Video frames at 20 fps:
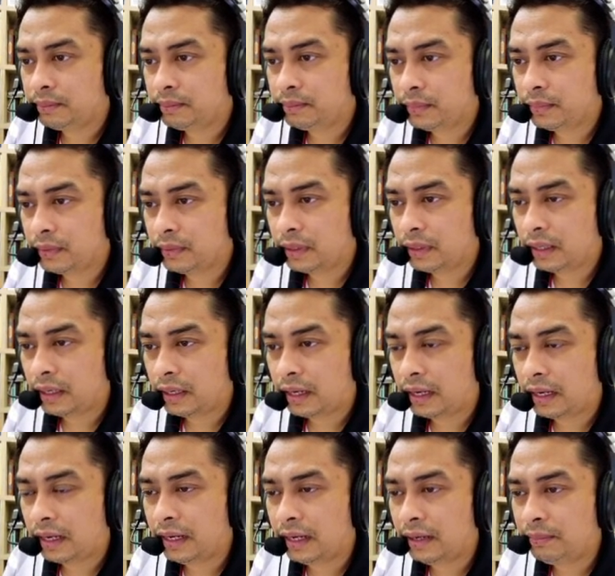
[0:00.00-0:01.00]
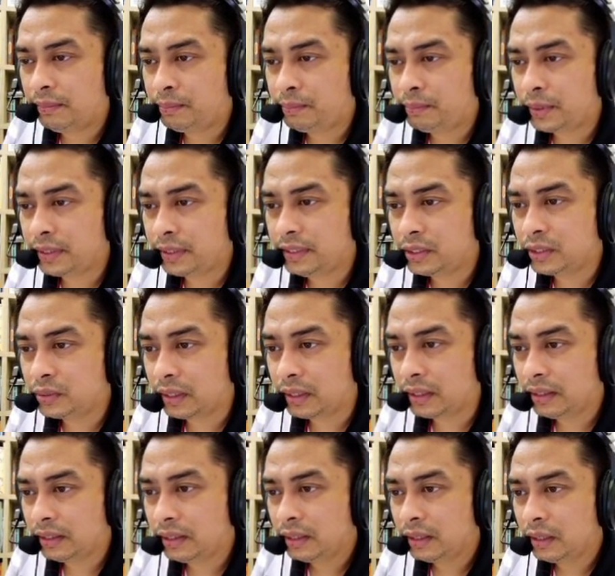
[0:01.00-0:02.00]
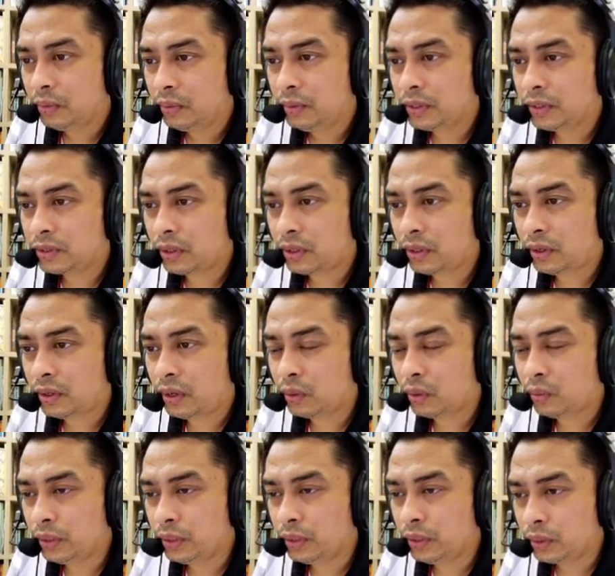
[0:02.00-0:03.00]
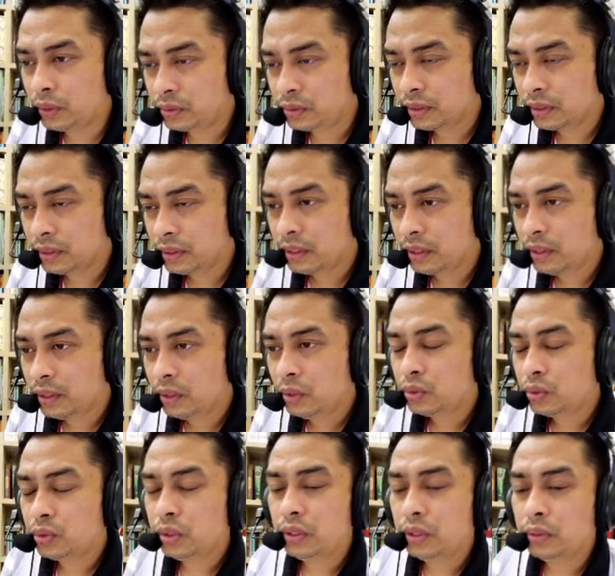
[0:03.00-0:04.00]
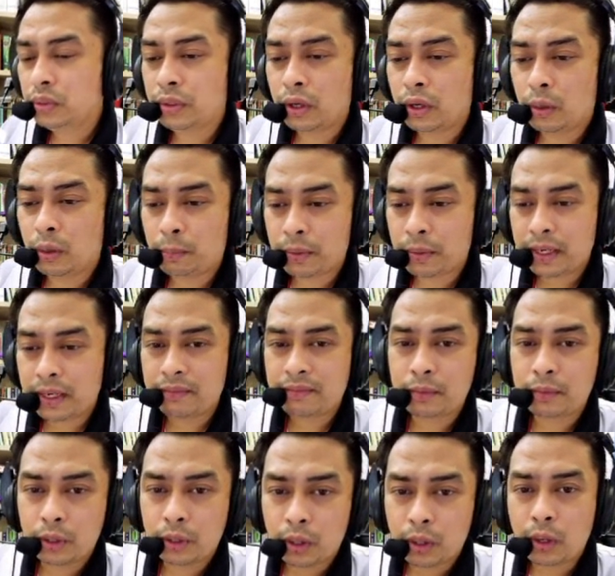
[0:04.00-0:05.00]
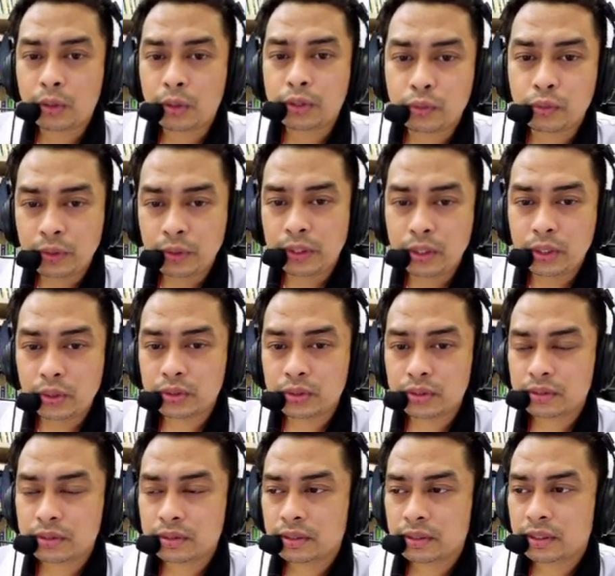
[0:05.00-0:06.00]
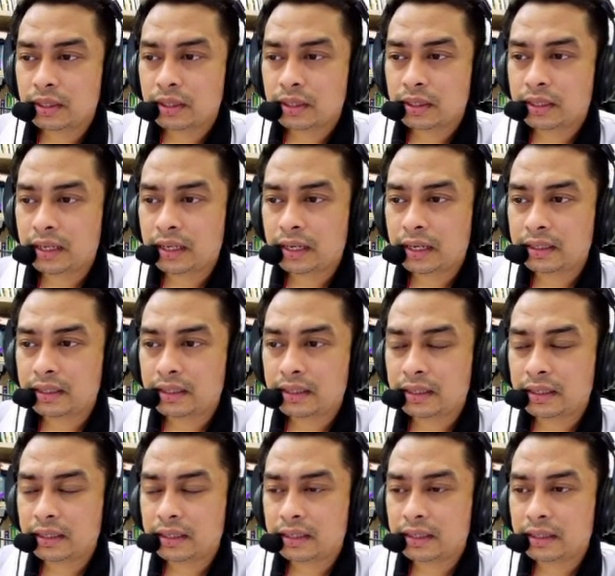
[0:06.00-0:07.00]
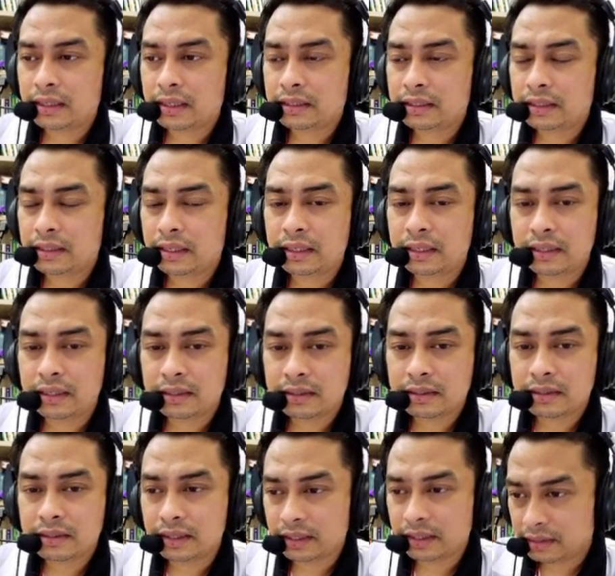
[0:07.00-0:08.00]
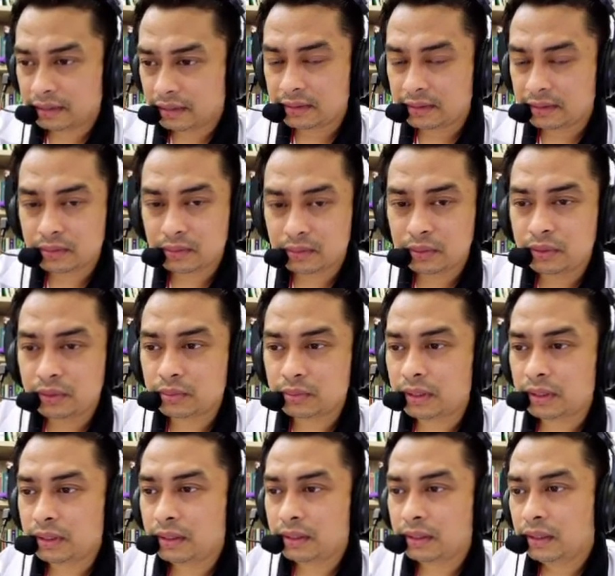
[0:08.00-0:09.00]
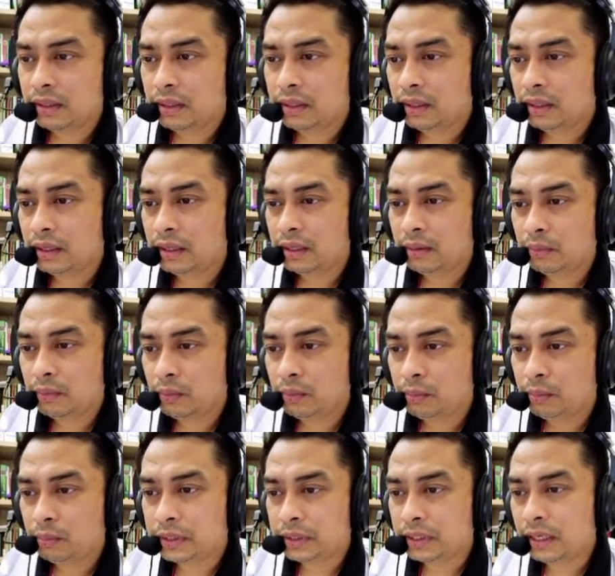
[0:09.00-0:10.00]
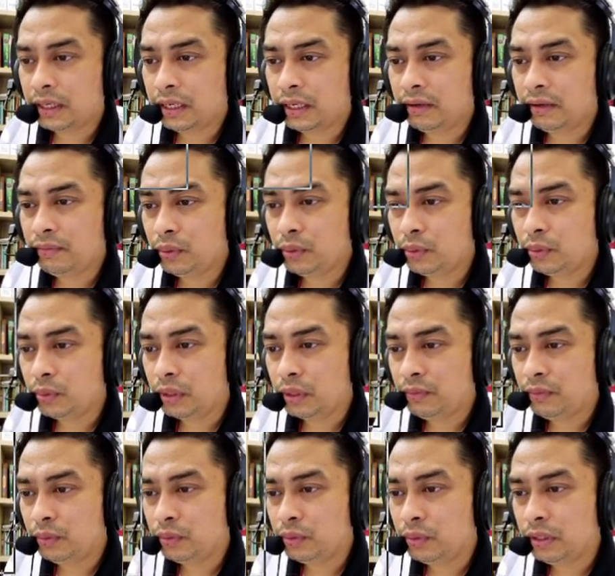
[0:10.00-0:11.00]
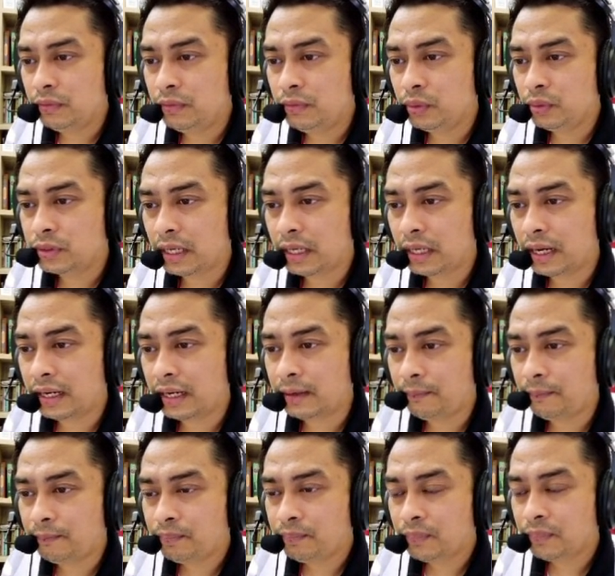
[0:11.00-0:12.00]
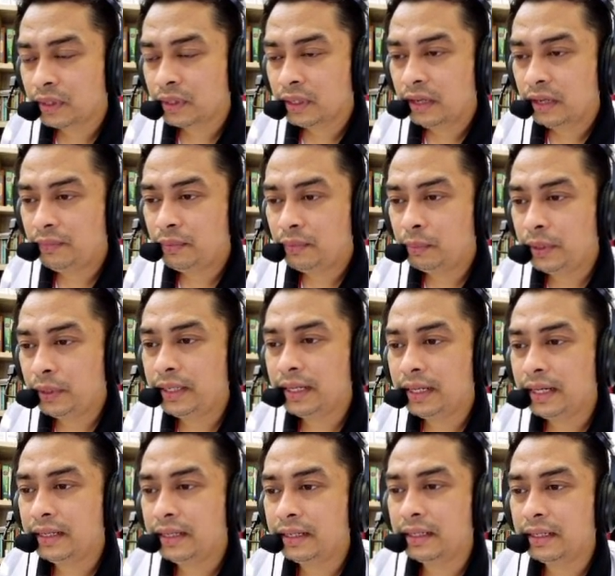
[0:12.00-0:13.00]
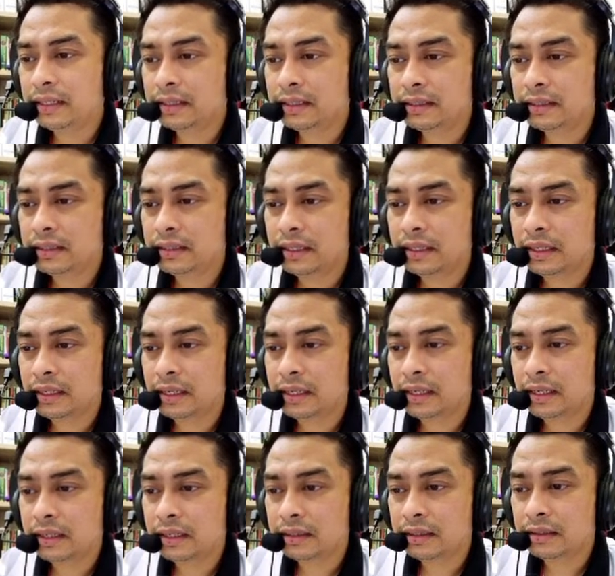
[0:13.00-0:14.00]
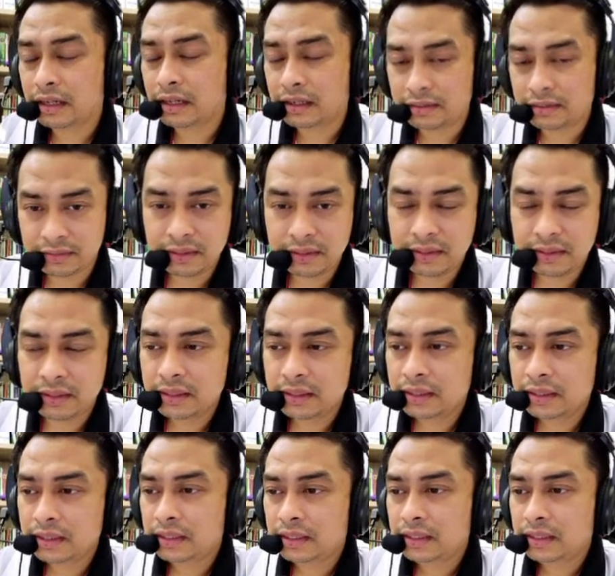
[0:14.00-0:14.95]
I press this one, restore all windows. So it will open up all the windows that actually connected to this one. Basically, if you select, if you bring in the graph,